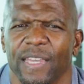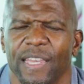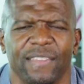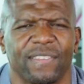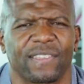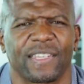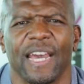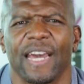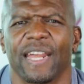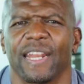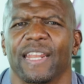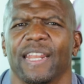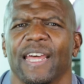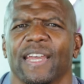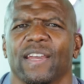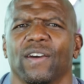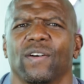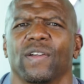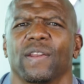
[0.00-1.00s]
It's kind of
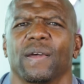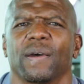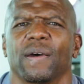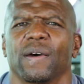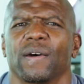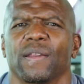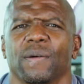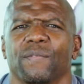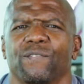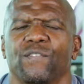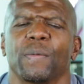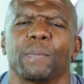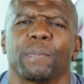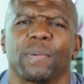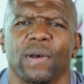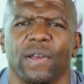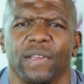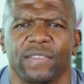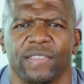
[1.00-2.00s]
like on a, on a
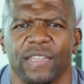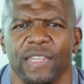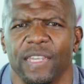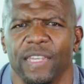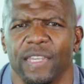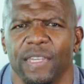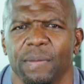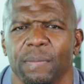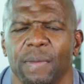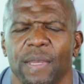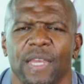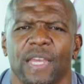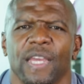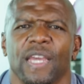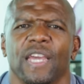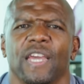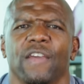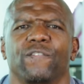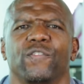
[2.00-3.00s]
football team.
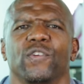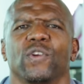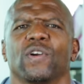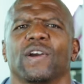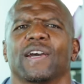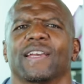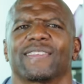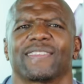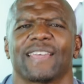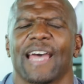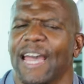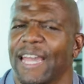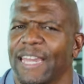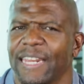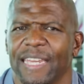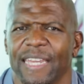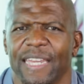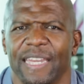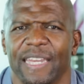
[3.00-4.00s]
If you're a
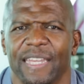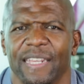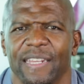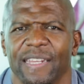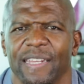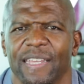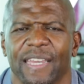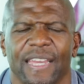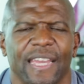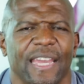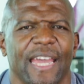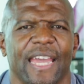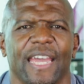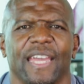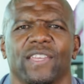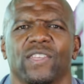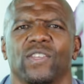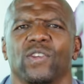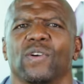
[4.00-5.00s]
tight end
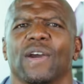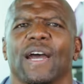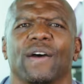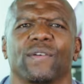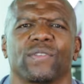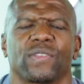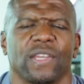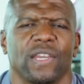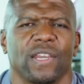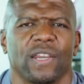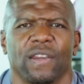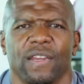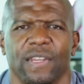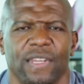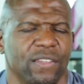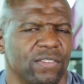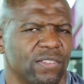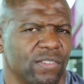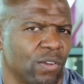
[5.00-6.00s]
and you're out there
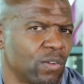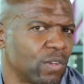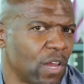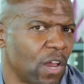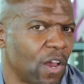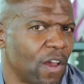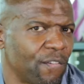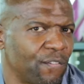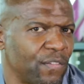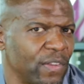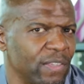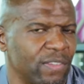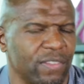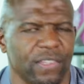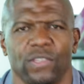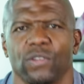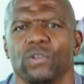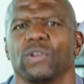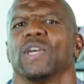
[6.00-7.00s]
and this is on the
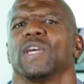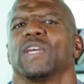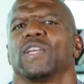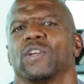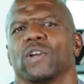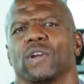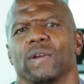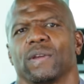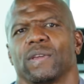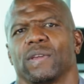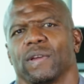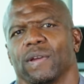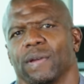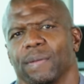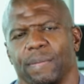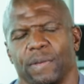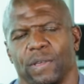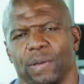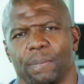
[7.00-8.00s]
offense and you, you're,
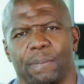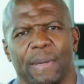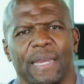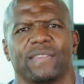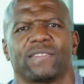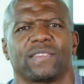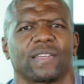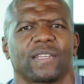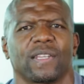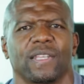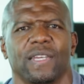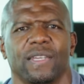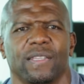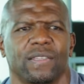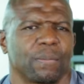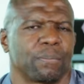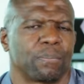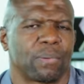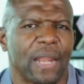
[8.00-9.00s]
you're, you're
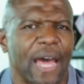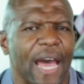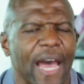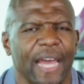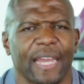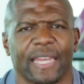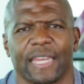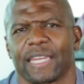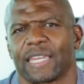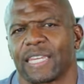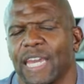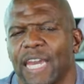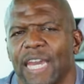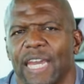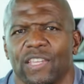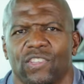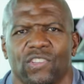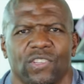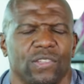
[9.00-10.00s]
basically to block and
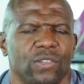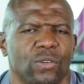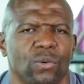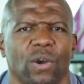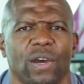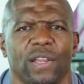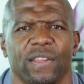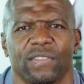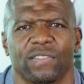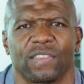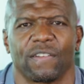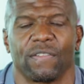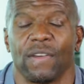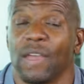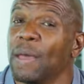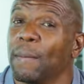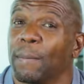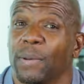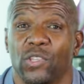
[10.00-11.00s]
catch and do all this
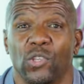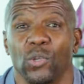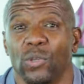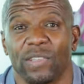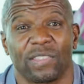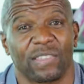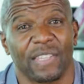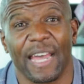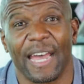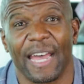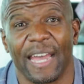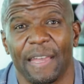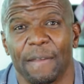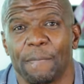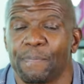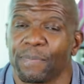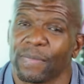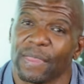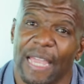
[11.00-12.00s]
stuff, but you
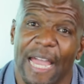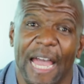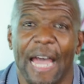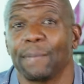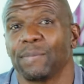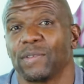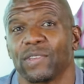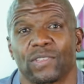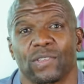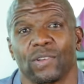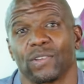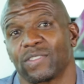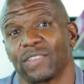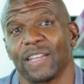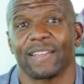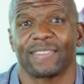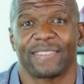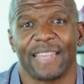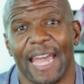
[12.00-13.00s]
decide, I'm just gonna
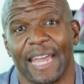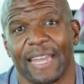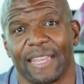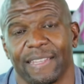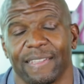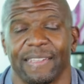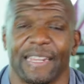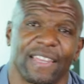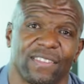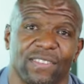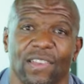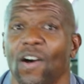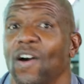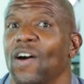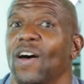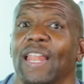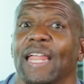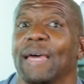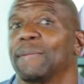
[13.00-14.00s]
start tackling. That's
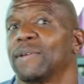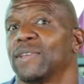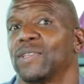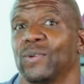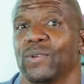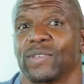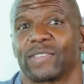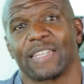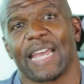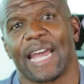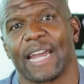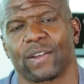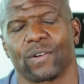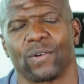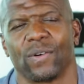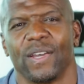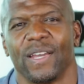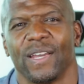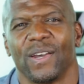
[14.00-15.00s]
all I'm gonna do is
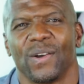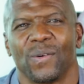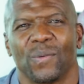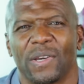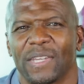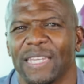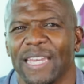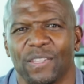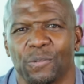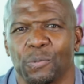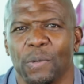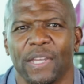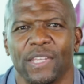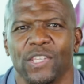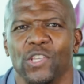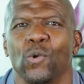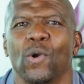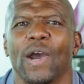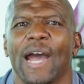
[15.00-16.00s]
tackle. Well, guess
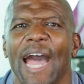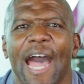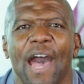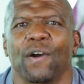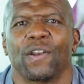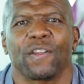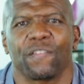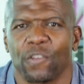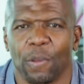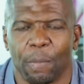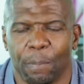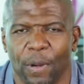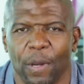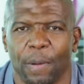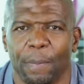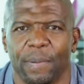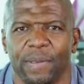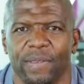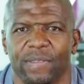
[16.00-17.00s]
what? You are out of your
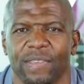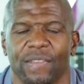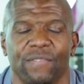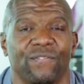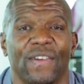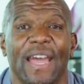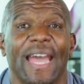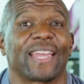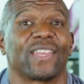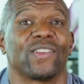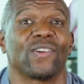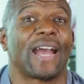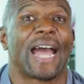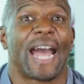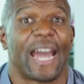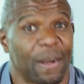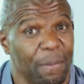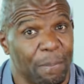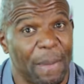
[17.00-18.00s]
purpose. In fact,
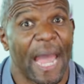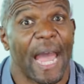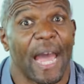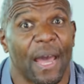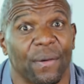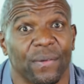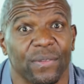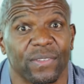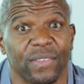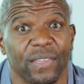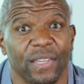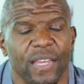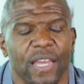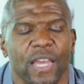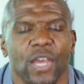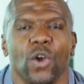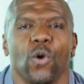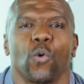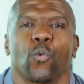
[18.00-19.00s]
you're out of bounds.
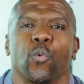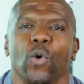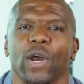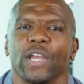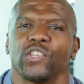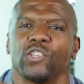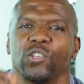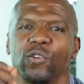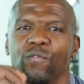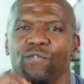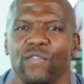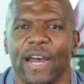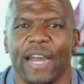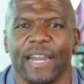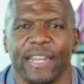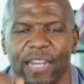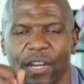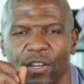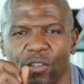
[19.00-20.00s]
Once you
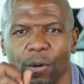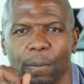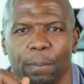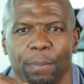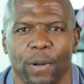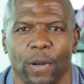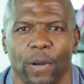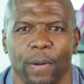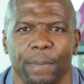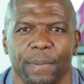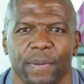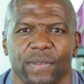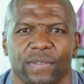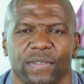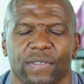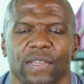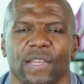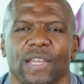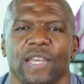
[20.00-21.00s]
find out your
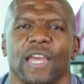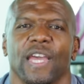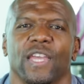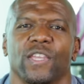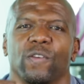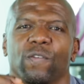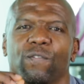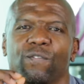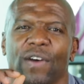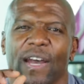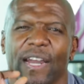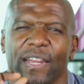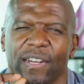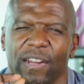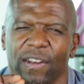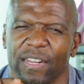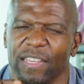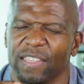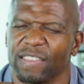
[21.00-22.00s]
purpose and you
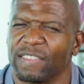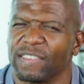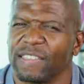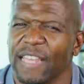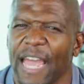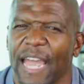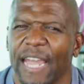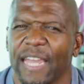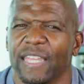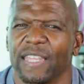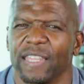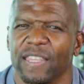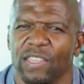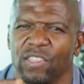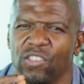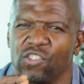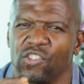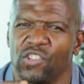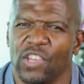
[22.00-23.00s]
find out exactly
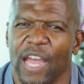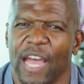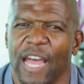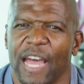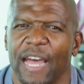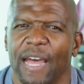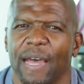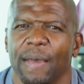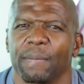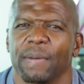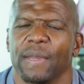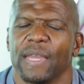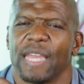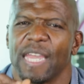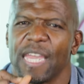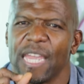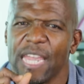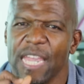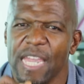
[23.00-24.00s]
the job
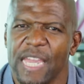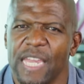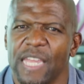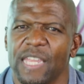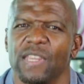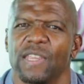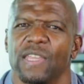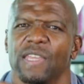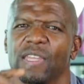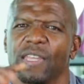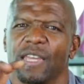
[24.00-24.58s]
in